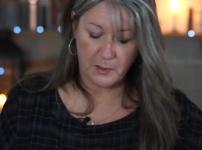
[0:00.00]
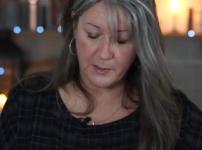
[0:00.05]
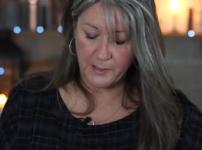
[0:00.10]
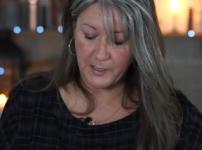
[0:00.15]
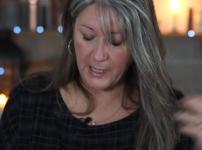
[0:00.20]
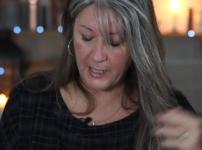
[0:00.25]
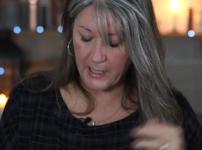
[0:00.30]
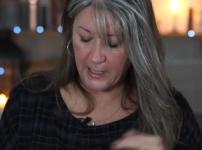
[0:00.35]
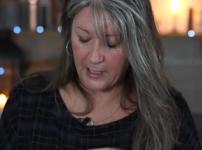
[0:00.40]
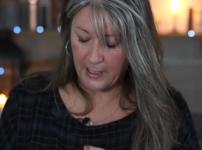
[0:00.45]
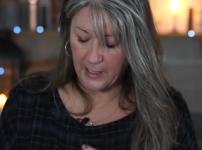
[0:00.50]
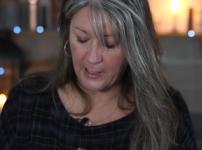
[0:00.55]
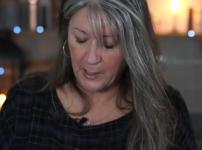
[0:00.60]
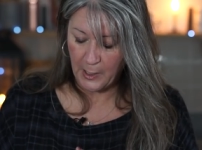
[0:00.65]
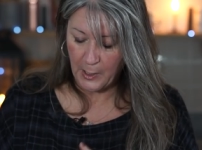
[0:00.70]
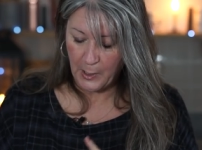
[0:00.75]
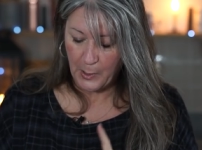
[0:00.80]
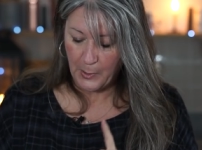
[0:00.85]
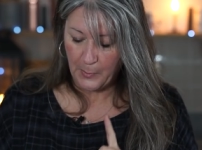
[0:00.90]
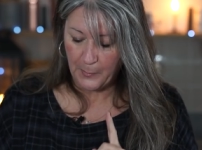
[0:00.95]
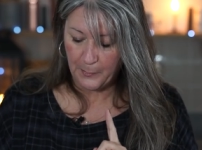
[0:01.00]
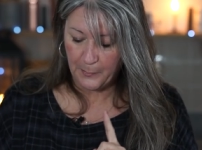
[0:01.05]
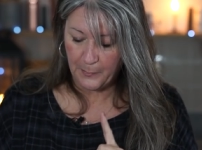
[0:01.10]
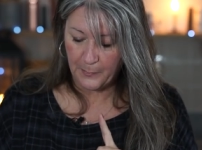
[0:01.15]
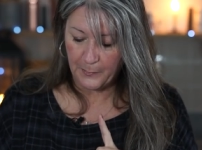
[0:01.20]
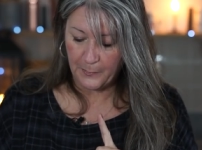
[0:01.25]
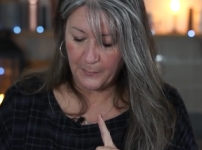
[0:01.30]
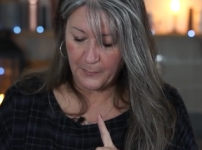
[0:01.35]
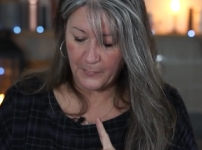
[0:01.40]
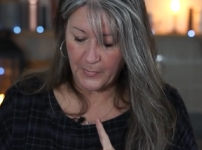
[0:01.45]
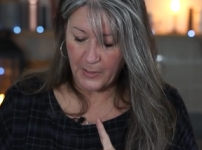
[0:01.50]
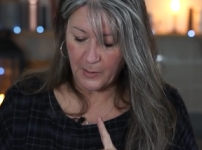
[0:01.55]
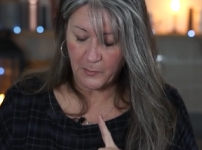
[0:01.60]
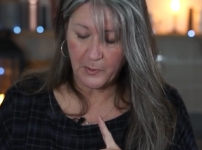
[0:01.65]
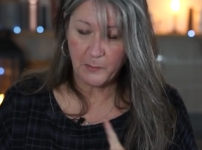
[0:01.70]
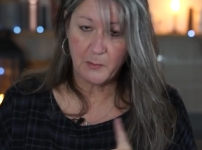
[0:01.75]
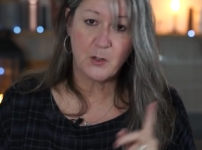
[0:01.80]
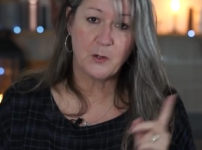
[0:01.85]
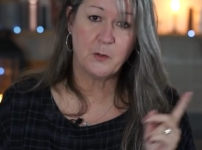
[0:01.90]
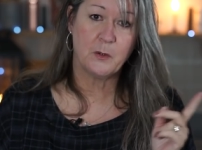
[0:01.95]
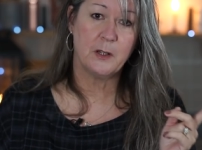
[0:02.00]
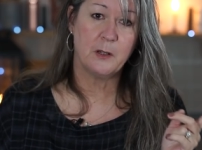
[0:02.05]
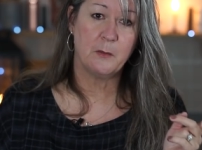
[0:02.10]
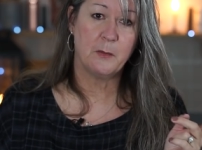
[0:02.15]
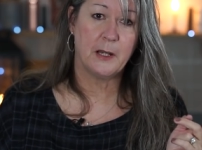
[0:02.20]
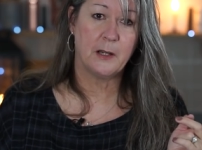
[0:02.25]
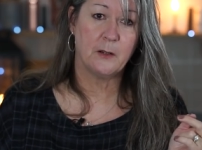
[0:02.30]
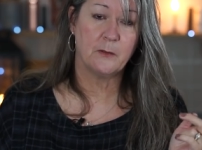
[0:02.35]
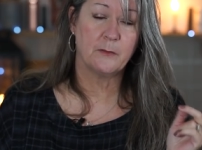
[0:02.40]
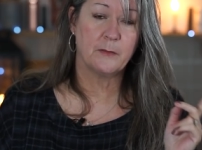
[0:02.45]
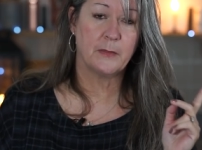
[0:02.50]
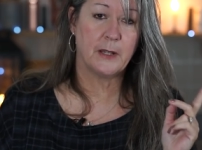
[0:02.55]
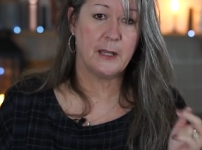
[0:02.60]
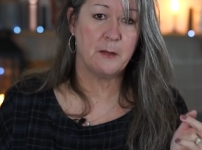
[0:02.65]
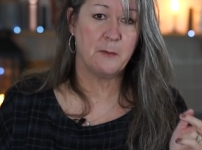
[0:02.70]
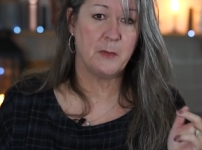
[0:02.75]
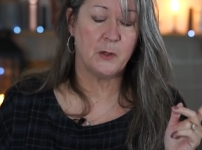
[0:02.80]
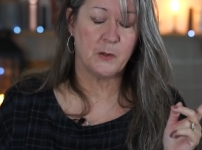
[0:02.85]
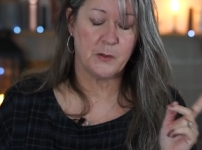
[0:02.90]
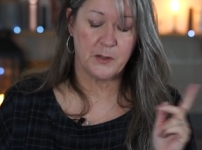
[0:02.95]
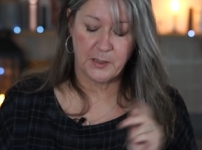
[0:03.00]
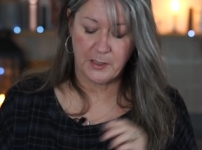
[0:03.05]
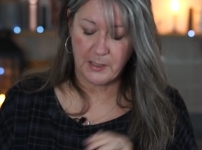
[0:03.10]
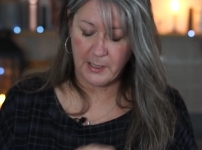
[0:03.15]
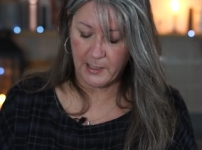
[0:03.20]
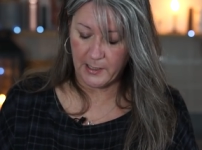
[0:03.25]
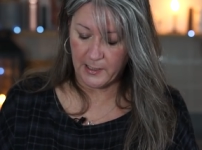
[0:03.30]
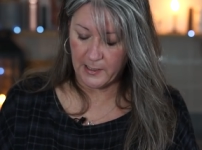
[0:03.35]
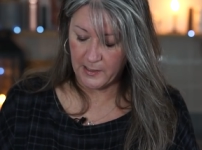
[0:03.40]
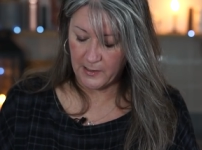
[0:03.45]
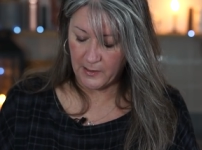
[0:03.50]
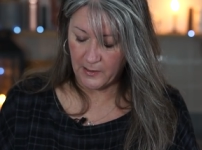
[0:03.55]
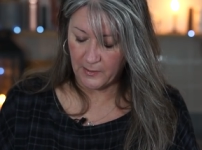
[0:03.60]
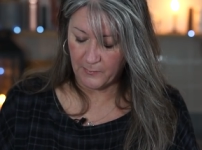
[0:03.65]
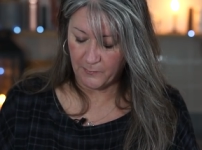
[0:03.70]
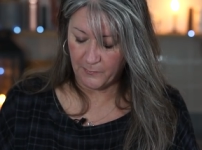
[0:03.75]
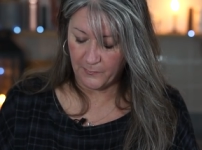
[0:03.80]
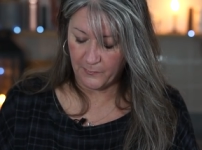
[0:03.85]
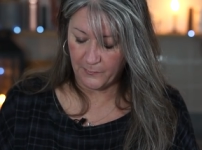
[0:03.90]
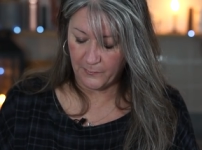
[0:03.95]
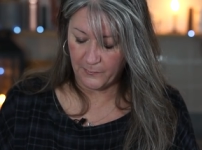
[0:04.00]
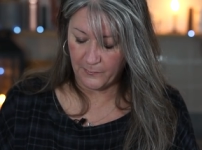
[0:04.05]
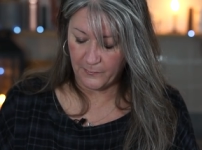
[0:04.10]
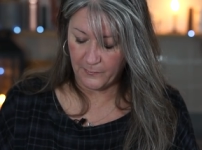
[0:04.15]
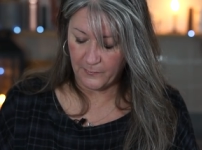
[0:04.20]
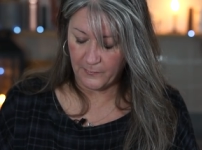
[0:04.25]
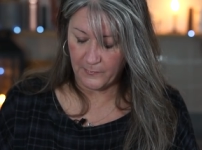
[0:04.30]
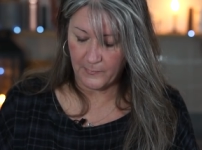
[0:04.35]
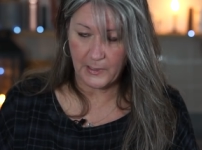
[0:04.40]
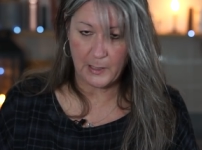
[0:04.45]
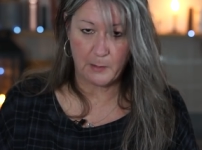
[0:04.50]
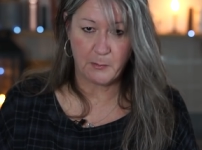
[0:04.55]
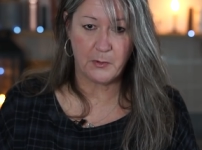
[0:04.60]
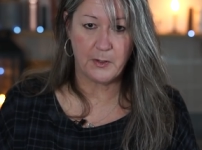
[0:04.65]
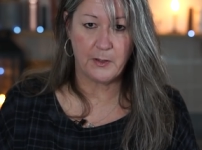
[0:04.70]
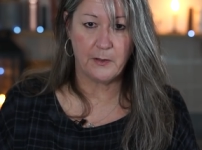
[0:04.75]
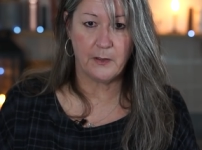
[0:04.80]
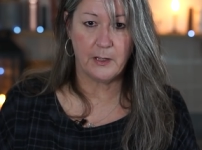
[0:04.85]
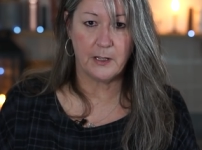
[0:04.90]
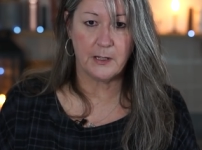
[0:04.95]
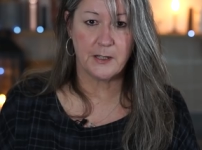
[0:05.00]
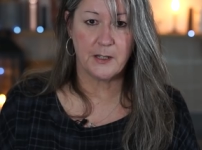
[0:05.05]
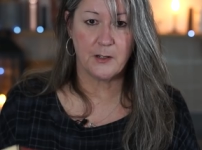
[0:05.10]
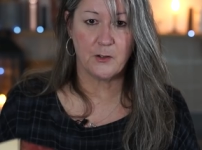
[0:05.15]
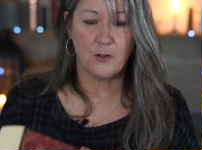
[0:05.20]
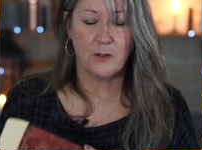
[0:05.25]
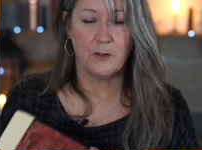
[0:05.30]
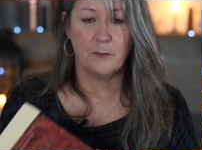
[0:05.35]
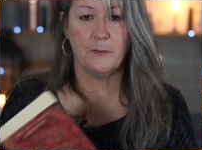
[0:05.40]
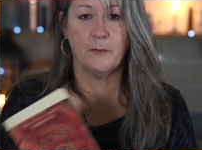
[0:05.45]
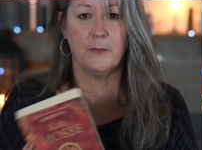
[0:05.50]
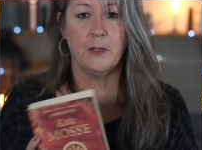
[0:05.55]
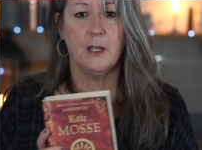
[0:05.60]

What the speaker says: ones here, but we were talking about Kate Moss and Labyrinth, etc.